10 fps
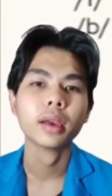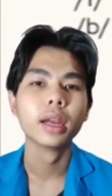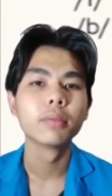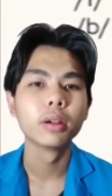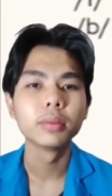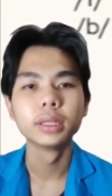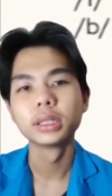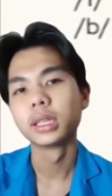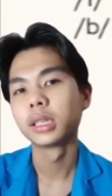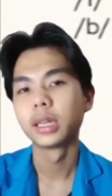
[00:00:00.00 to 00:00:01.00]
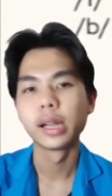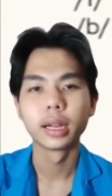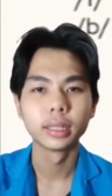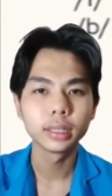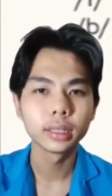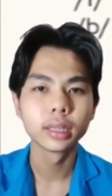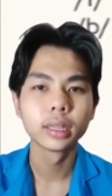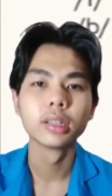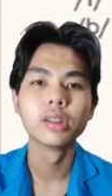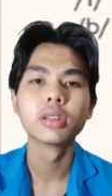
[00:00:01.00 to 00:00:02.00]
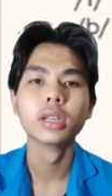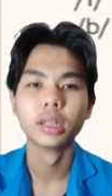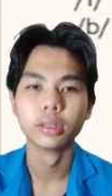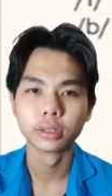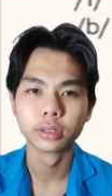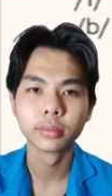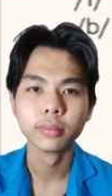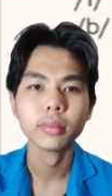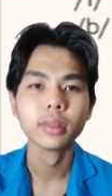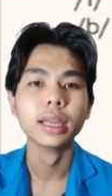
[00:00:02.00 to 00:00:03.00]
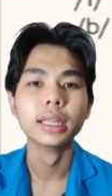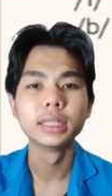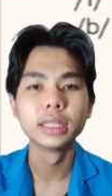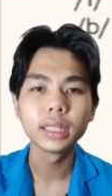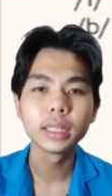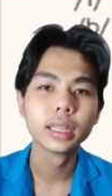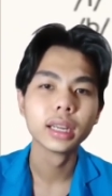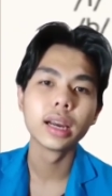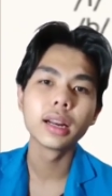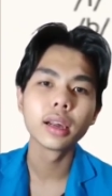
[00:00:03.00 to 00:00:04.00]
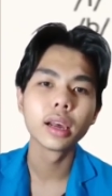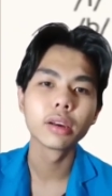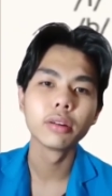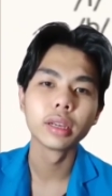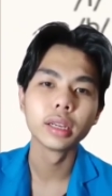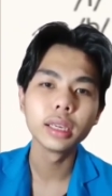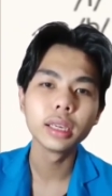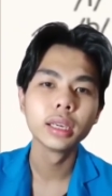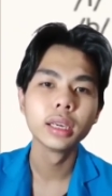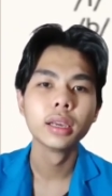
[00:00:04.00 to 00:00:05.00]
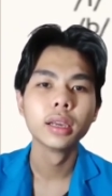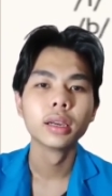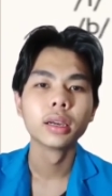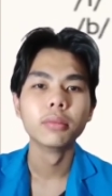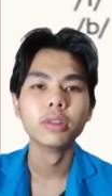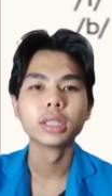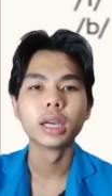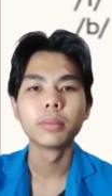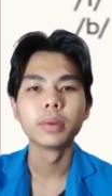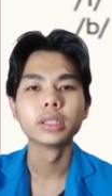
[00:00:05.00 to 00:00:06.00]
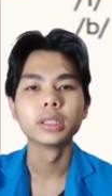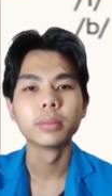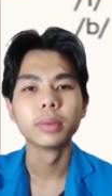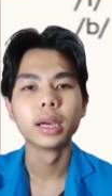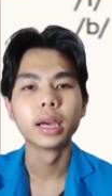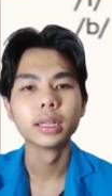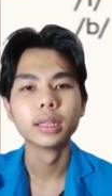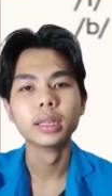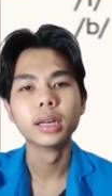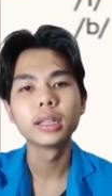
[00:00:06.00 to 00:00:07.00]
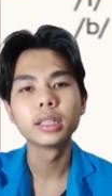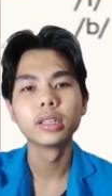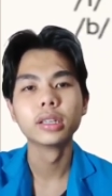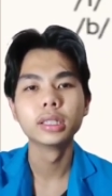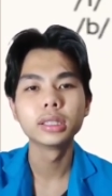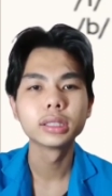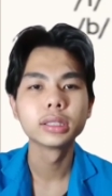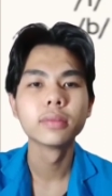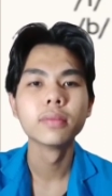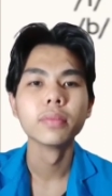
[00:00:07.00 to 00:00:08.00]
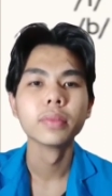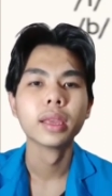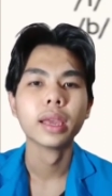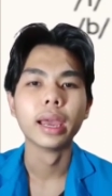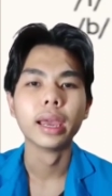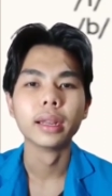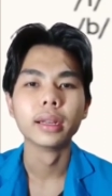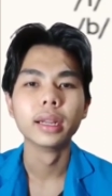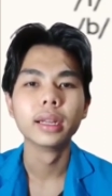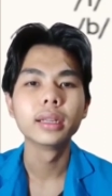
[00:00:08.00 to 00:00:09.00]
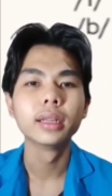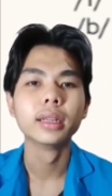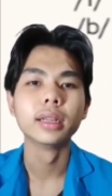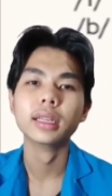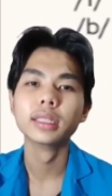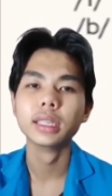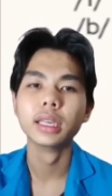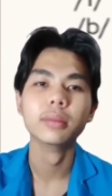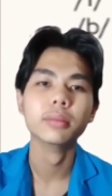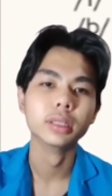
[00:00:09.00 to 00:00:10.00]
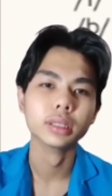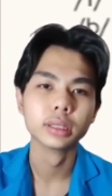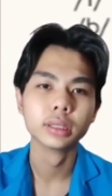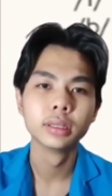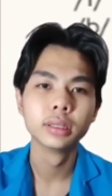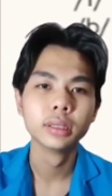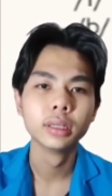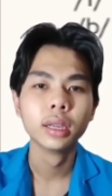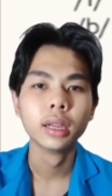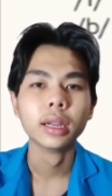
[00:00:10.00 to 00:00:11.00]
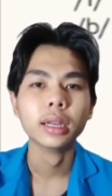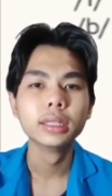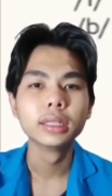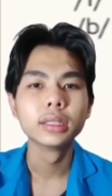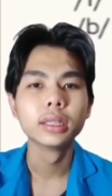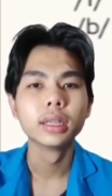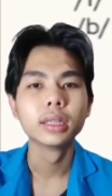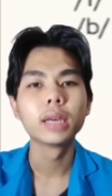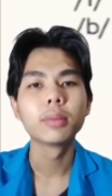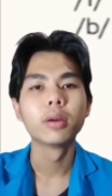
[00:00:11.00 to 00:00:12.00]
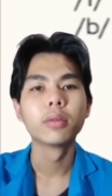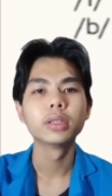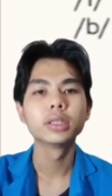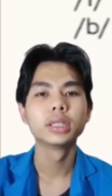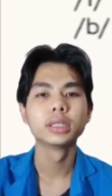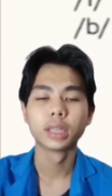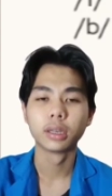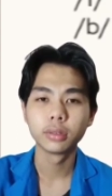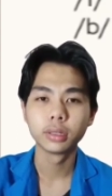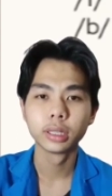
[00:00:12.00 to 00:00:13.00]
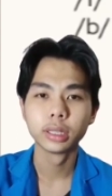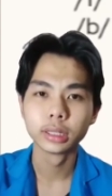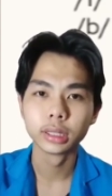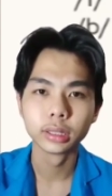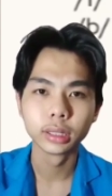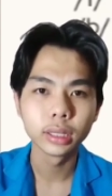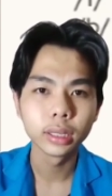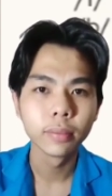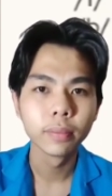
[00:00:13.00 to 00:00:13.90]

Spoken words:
air valve is not directed to the nose. Instead, the air quickly builds up pressure behind the articulators and then release in burst. This type of consonant sound resulting